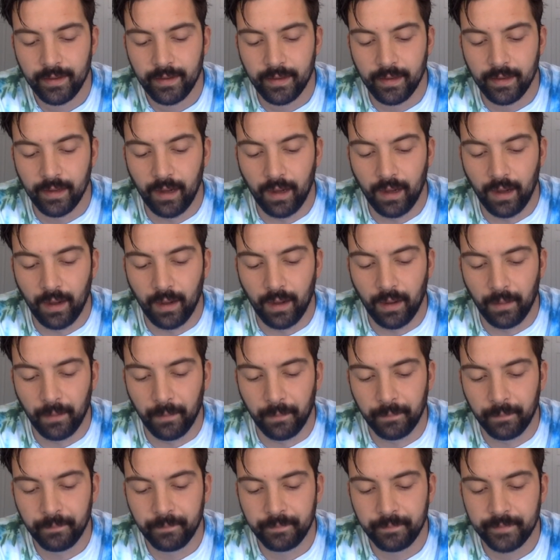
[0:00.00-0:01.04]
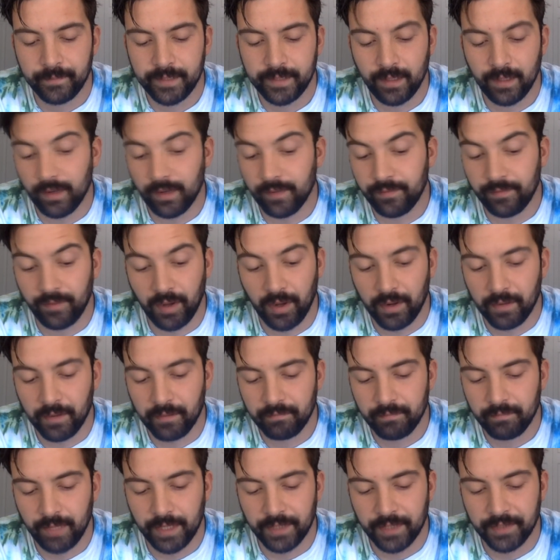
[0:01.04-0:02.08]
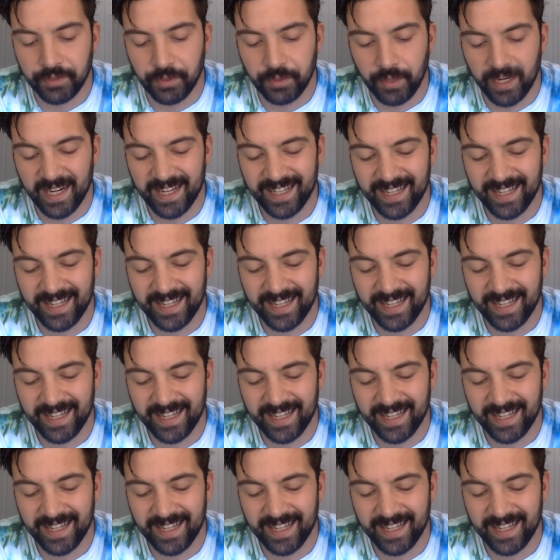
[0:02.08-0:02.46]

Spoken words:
It's a lot of fun. I enjoy it.